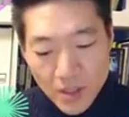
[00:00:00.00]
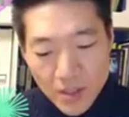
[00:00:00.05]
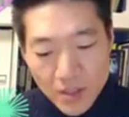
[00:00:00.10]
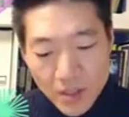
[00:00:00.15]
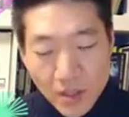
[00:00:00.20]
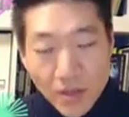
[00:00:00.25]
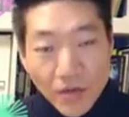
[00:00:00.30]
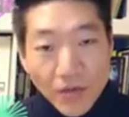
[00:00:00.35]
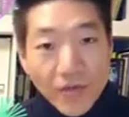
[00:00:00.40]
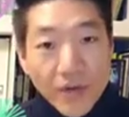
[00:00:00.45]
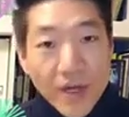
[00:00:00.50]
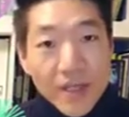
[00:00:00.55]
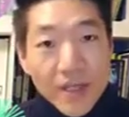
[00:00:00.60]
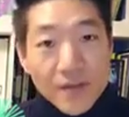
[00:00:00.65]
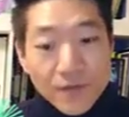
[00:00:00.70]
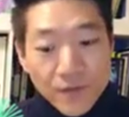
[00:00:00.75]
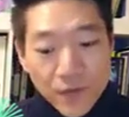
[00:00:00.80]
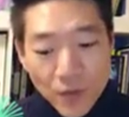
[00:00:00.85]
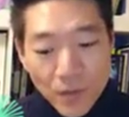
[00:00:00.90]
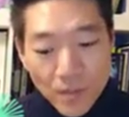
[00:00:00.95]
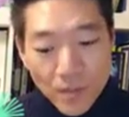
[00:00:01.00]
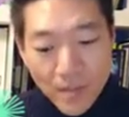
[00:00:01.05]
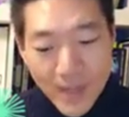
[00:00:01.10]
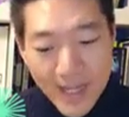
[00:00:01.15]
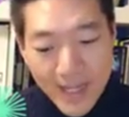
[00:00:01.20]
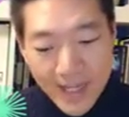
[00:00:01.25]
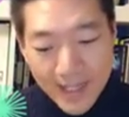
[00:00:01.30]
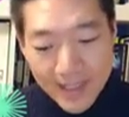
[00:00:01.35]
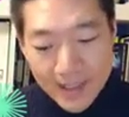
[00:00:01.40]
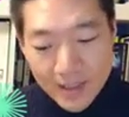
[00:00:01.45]
The grateful
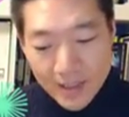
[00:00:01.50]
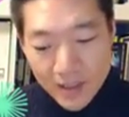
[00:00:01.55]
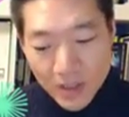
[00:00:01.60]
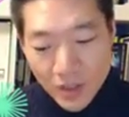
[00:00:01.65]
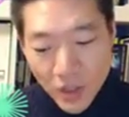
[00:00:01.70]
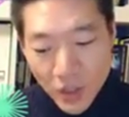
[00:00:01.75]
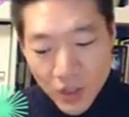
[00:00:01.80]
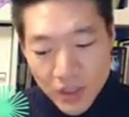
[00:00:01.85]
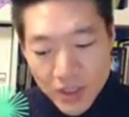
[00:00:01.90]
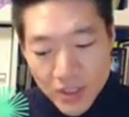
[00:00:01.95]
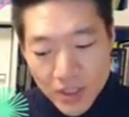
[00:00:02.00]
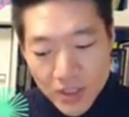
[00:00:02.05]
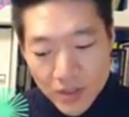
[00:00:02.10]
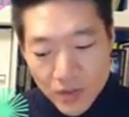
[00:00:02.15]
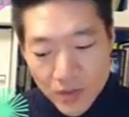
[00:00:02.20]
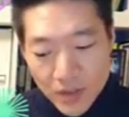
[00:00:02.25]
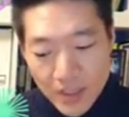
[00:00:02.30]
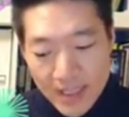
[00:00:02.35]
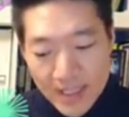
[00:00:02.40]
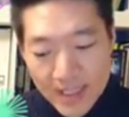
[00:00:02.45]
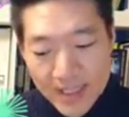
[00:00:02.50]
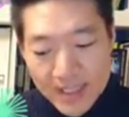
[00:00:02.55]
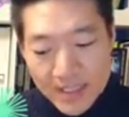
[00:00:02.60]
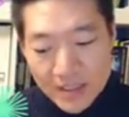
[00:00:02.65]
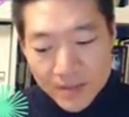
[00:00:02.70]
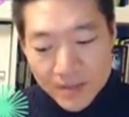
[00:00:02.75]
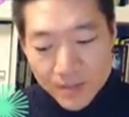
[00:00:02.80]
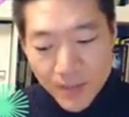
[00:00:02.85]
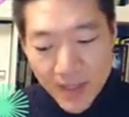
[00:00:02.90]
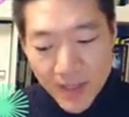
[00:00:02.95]
mind continually
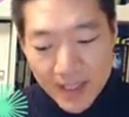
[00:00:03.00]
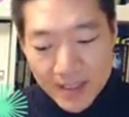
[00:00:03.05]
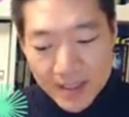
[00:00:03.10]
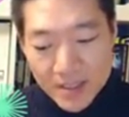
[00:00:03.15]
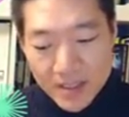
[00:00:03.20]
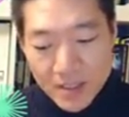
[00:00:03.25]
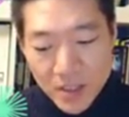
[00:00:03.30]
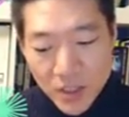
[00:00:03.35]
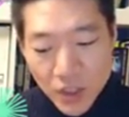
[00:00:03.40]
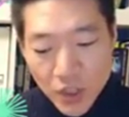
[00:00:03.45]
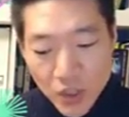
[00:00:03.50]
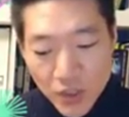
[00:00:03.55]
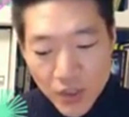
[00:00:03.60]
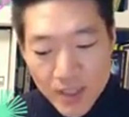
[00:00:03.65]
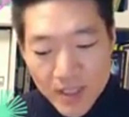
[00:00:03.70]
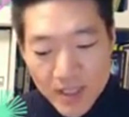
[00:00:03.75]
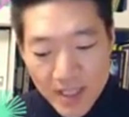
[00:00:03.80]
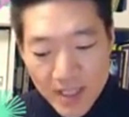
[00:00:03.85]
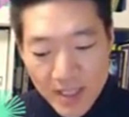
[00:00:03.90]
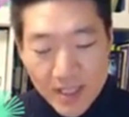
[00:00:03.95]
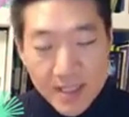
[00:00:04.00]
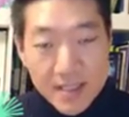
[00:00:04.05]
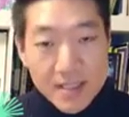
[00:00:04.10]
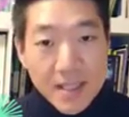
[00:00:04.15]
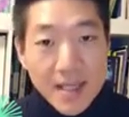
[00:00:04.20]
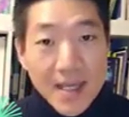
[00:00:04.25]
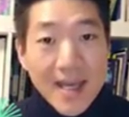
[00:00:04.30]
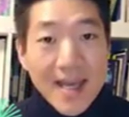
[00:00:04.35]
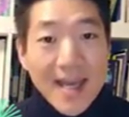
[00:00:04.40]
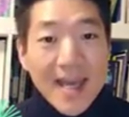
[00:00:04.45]
expects good
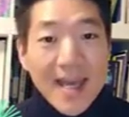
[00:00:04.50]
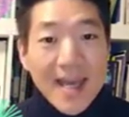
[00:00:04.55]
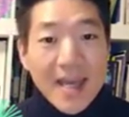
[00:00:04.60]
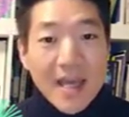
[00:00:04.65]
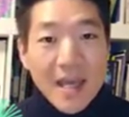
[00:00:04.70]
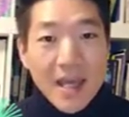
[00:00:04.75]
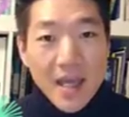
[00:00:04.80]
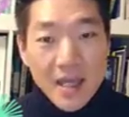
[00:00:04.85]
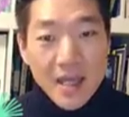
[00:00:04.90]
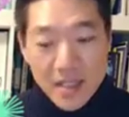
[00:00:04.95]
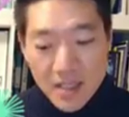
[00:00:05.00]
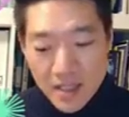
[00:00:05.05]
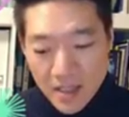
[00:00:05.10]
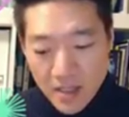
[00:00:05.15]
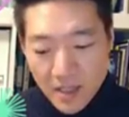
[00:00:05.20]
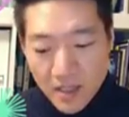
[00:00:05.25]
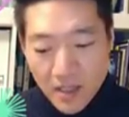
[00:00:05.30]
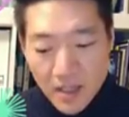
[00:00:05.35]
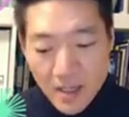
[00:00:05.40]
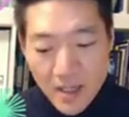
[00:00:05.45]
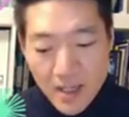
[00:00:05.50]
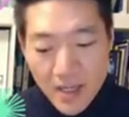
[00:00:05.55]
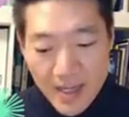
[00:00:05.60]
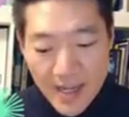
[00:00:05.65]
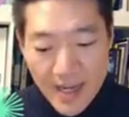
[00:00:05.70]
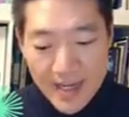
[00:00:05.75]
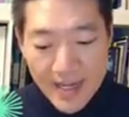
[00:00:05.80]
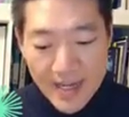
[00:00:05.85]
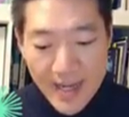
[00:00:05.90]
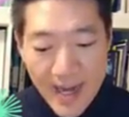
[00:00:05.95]
things, and here,
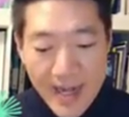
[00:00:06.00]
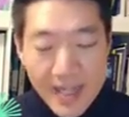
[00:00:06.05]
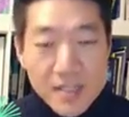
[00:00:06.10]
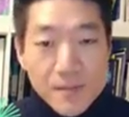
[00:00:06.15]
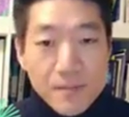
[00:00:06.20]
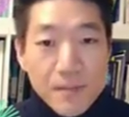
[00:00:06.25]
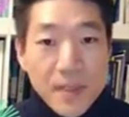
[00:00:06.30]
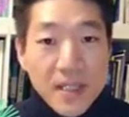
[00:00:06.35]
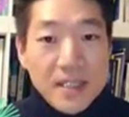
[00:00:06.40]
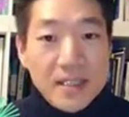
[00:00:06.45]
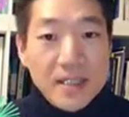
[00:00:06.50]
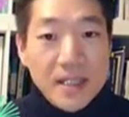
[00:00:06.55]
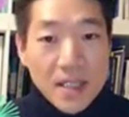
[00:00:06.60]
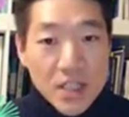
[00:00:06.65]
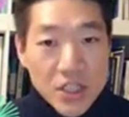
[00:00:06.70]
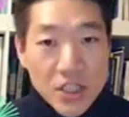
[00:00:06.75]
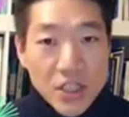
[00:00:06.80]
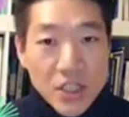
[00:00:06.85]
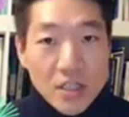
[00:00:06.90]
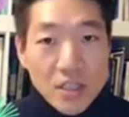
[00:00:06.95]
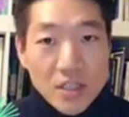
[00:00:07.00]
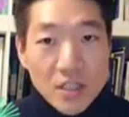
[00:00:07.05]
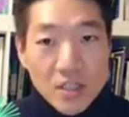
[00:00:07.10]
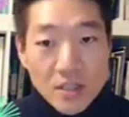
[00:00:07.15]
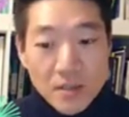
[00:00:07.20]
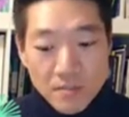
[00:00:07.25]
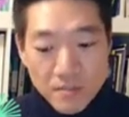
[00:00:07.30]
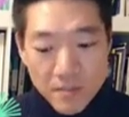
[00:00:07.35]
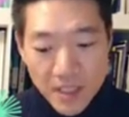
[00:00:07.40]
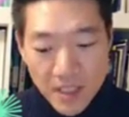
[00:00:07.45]
an expectation
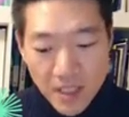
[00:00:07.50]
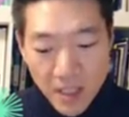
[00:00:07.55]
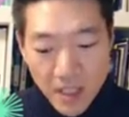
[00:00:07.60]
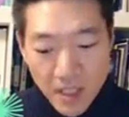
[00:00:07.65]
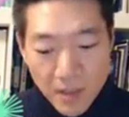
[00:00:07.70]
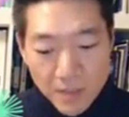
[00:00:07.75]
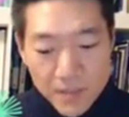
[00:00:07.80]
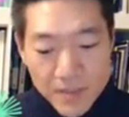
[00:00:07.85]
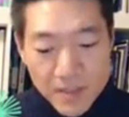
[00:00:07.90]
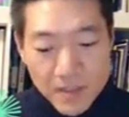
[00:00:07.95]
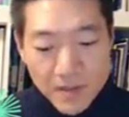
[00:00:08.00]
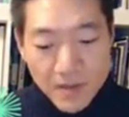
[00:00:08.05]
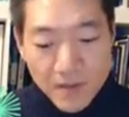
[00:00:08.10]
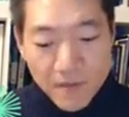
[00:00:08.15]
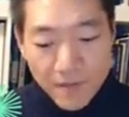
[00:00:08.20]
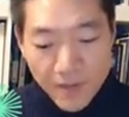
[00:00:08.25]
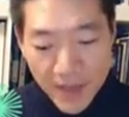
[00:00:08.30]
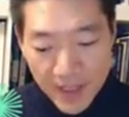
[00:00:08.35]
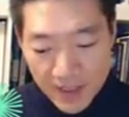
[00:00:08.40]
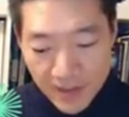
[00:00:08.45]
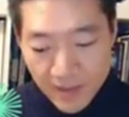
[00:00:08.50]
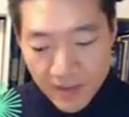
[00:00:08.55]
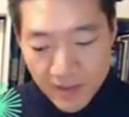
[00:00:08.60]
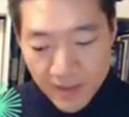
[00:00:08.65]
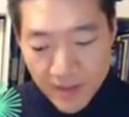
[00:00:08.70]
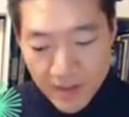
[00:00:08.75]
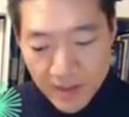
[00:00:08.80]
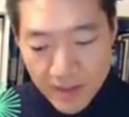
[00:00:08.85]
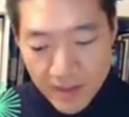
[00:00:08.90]
becomes faith.